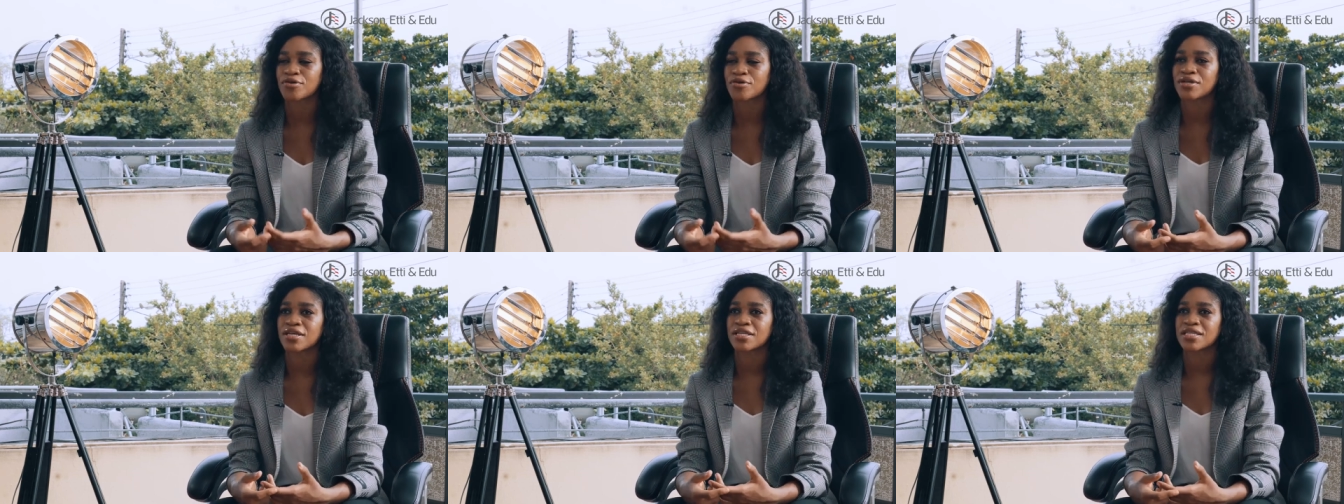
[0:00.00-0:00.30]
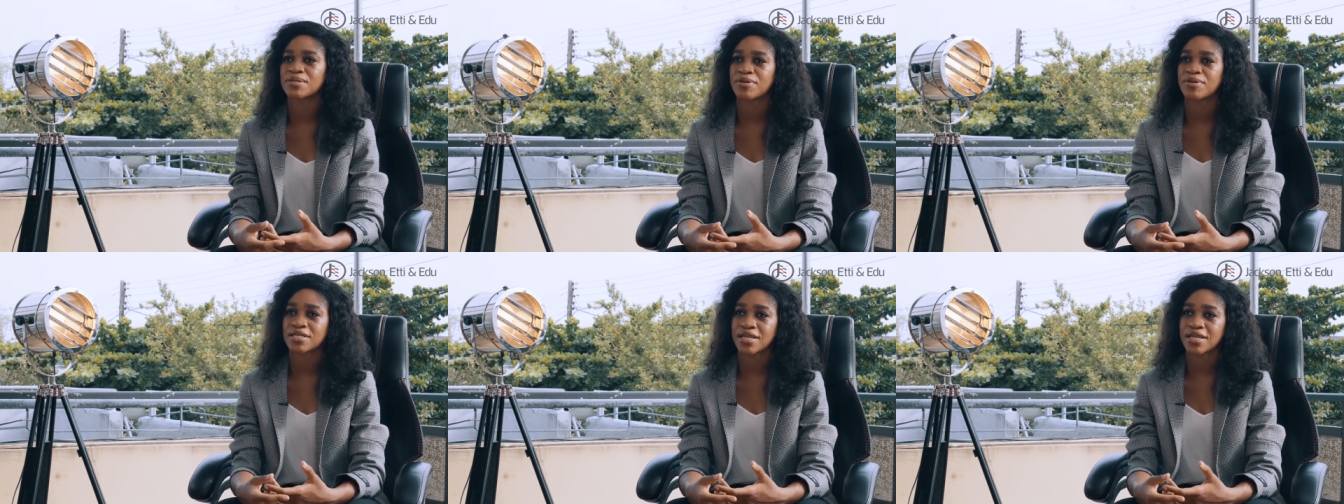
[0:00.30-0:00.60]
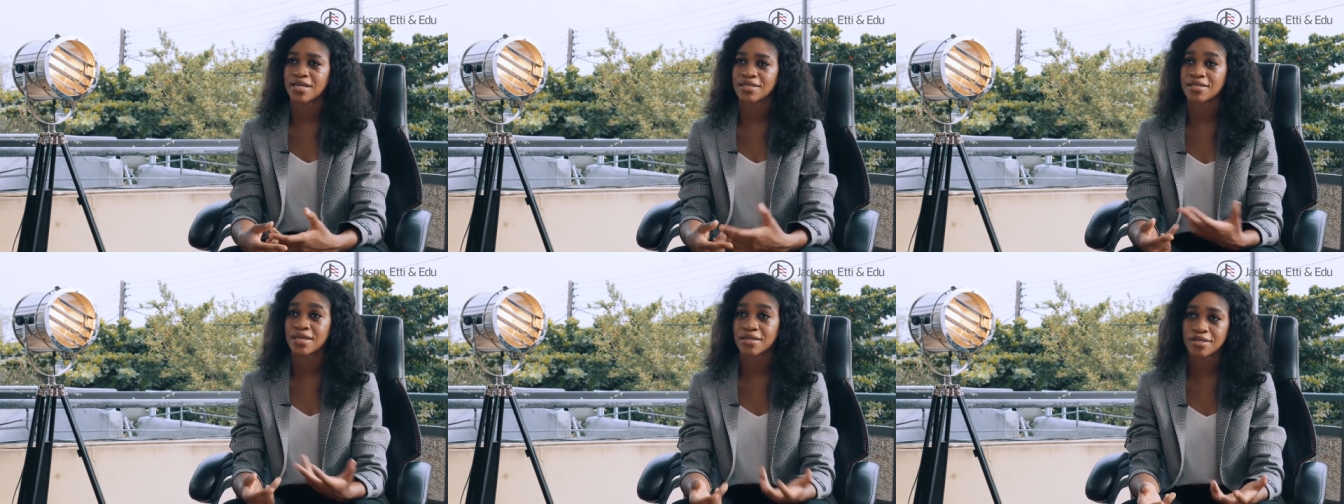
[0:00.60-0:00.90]
okay, this person
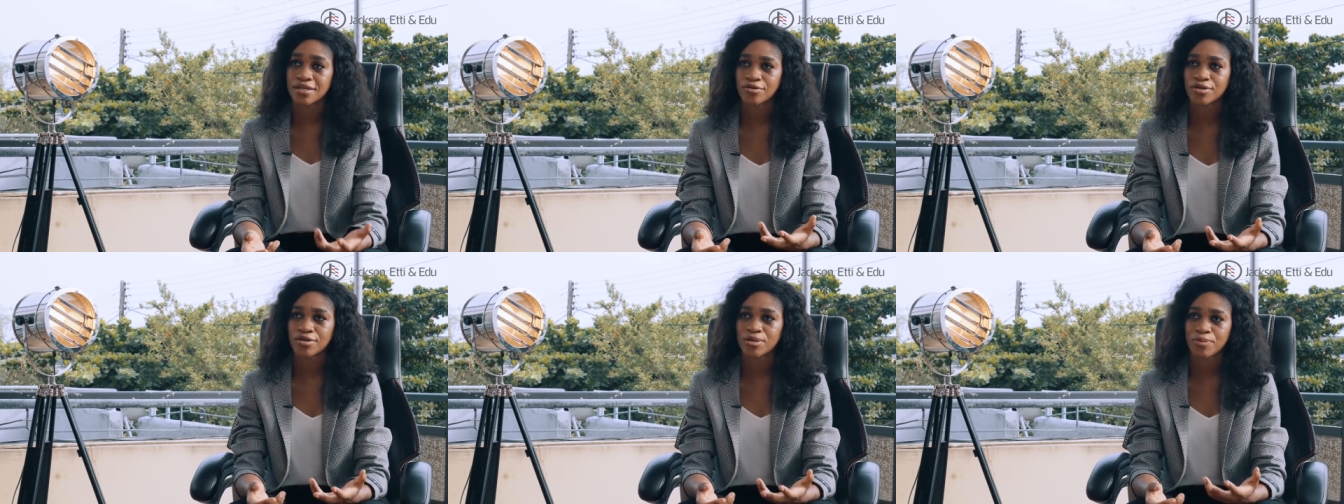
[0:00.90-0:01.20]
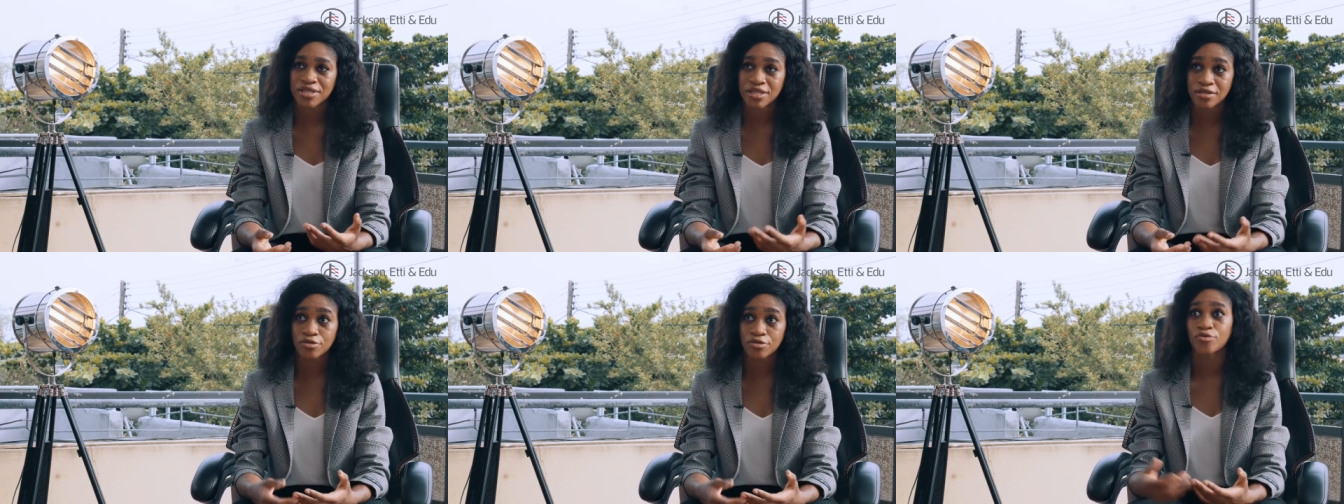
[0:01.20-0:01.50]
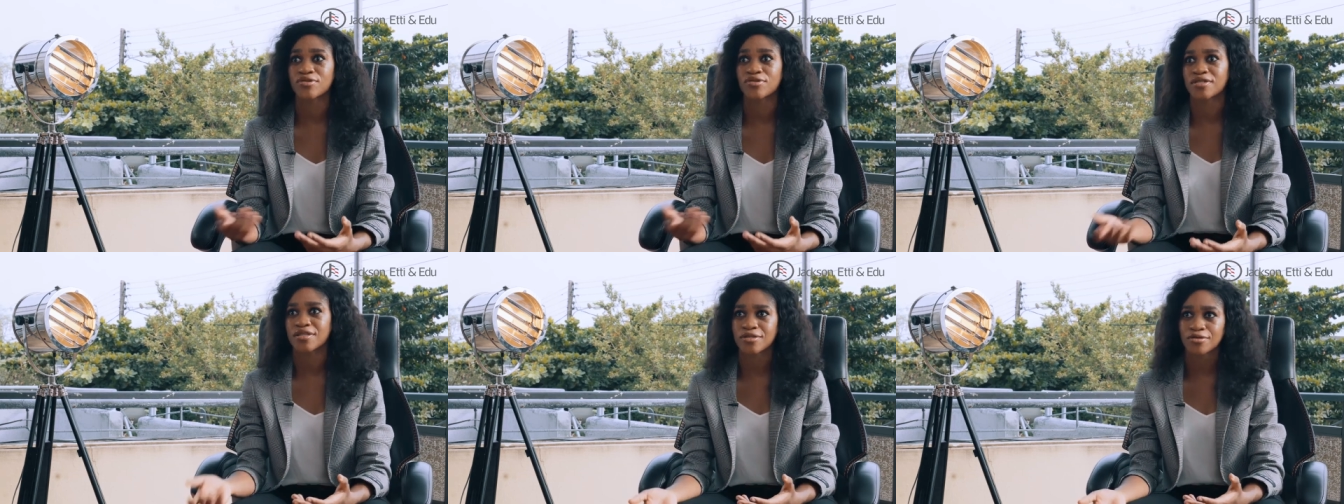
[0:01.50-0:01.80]
has said this, or this person
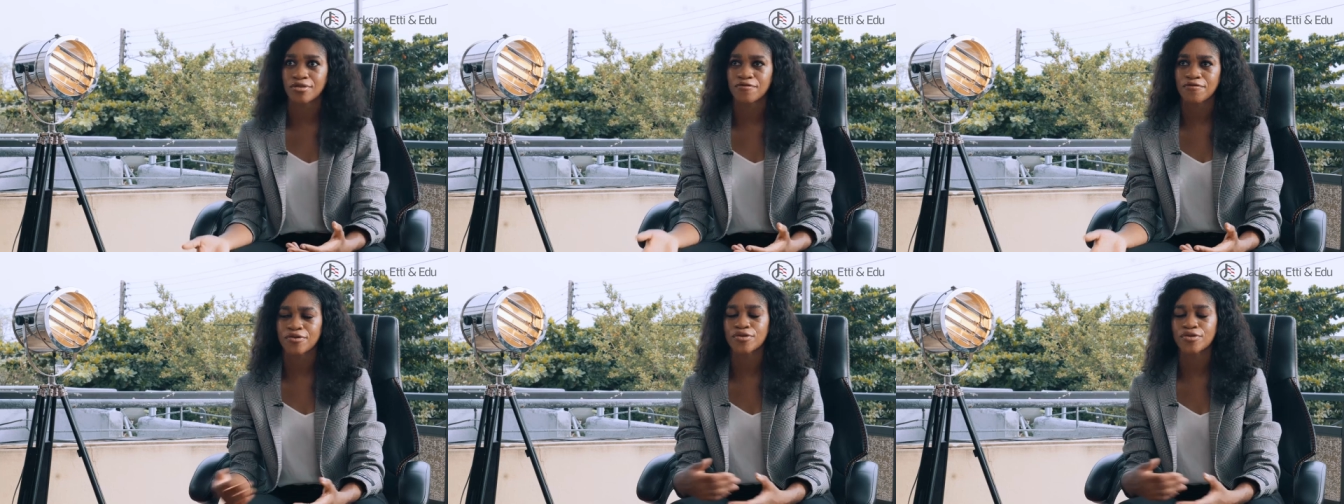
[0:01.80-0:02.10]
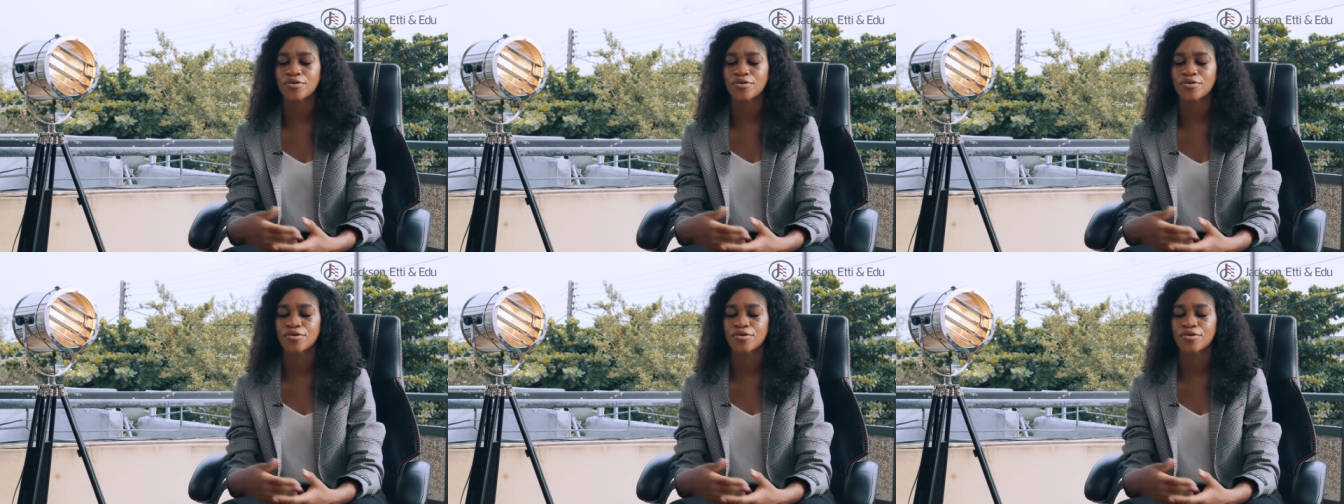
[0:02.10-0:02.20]
knows this stuff,